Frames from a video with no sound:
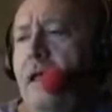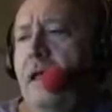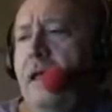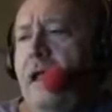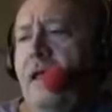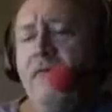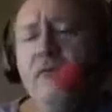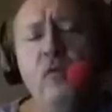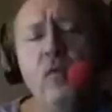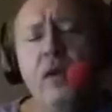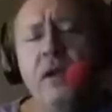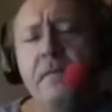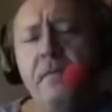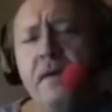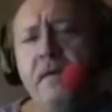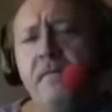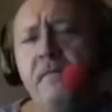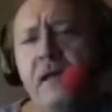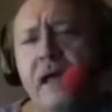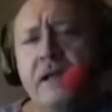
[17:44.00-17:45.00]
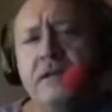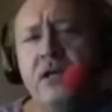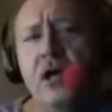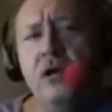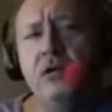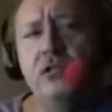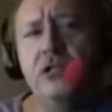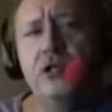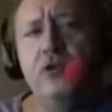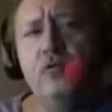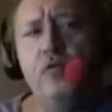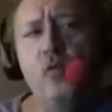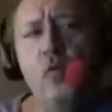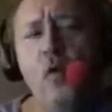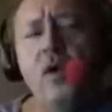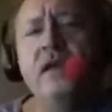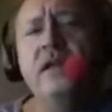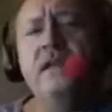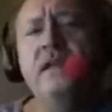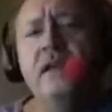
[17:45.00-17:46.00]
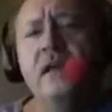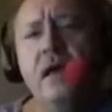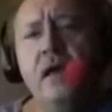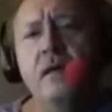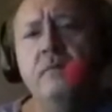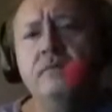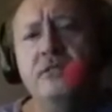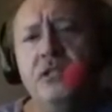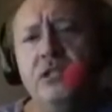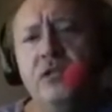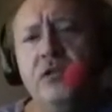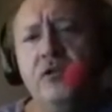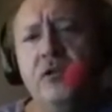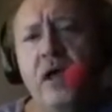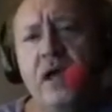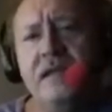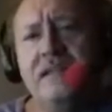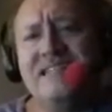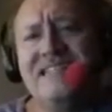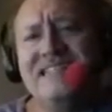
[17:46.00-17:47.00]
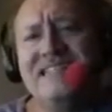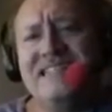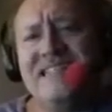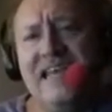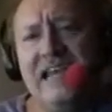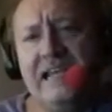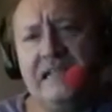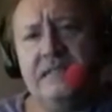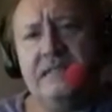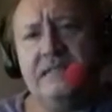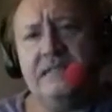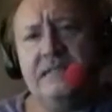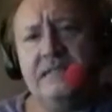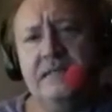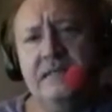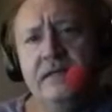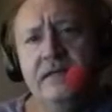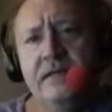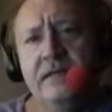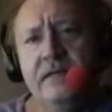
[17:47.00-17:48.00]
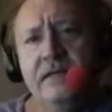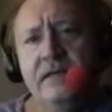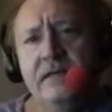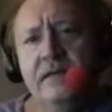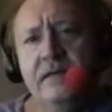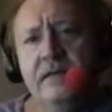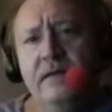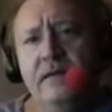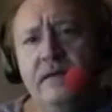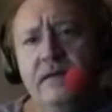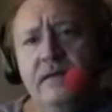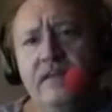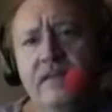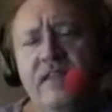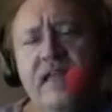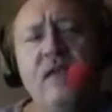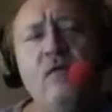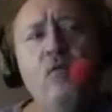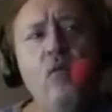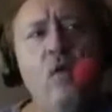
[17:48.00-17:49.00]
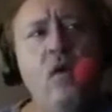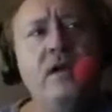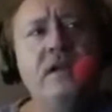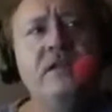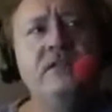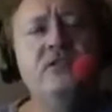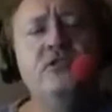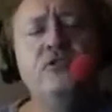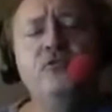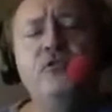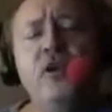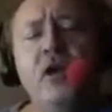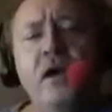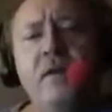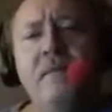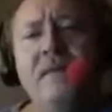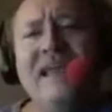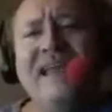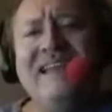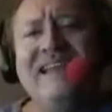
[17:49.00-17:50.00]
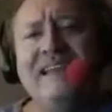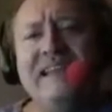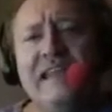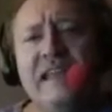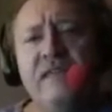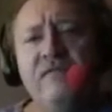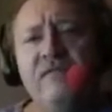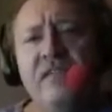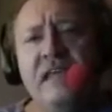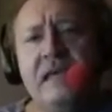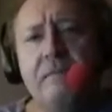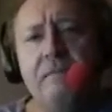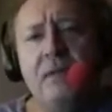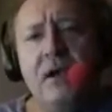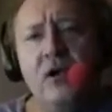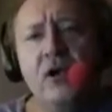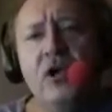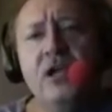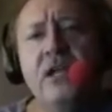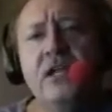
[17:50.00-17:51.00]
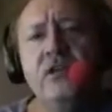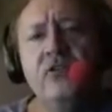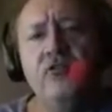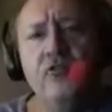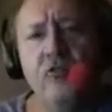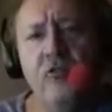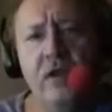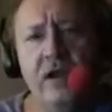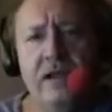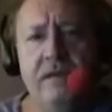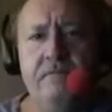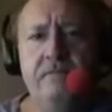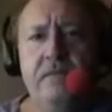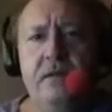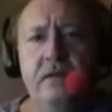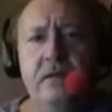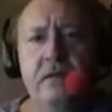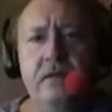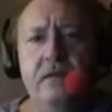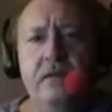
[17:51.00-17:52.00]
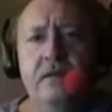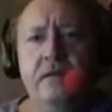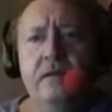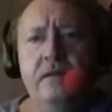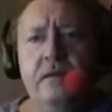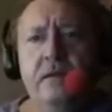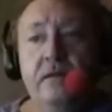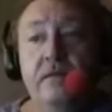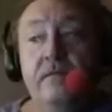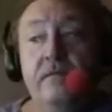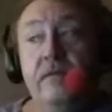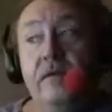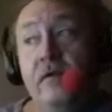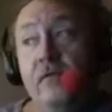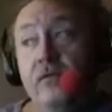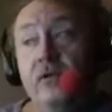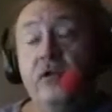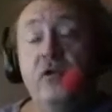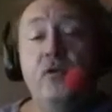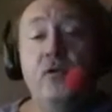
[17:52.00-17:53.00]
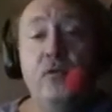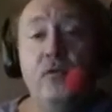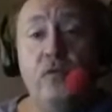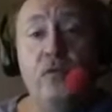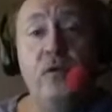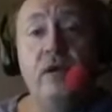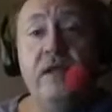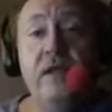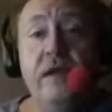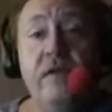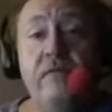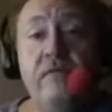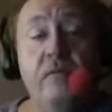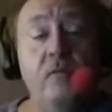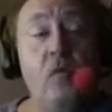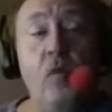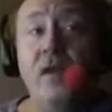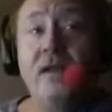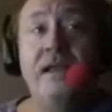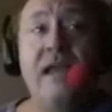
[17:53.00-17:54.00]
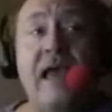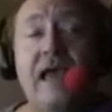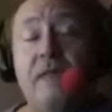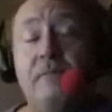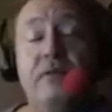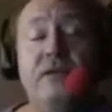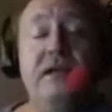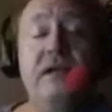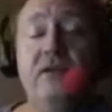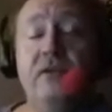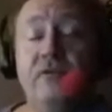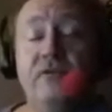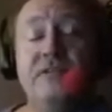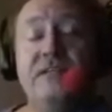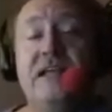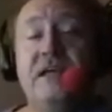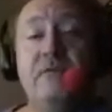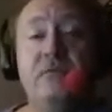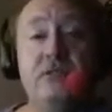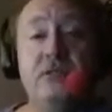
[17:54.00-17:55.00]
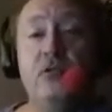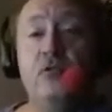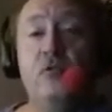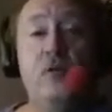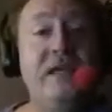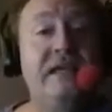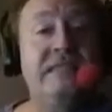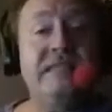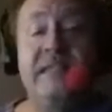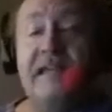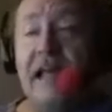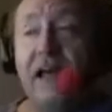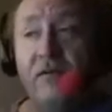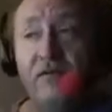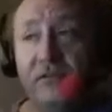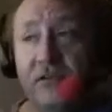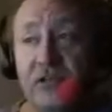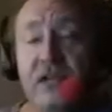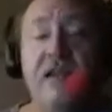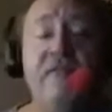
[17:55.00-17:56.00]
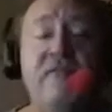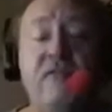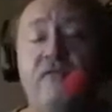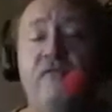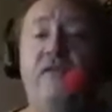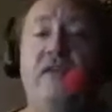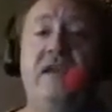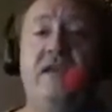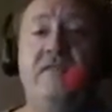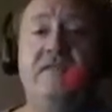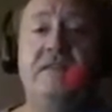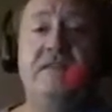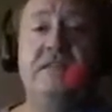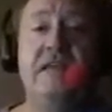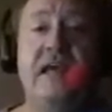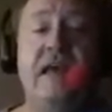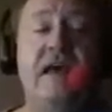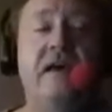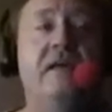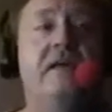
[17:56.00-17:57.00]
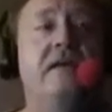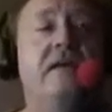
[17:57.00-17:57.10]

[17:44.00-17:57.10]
Every one of them I talked to wanted to come to the United States. They wanted to come and live the American dream. There were two or three of them. One guy in particular, his name was Luis, and I'll never forget this guy.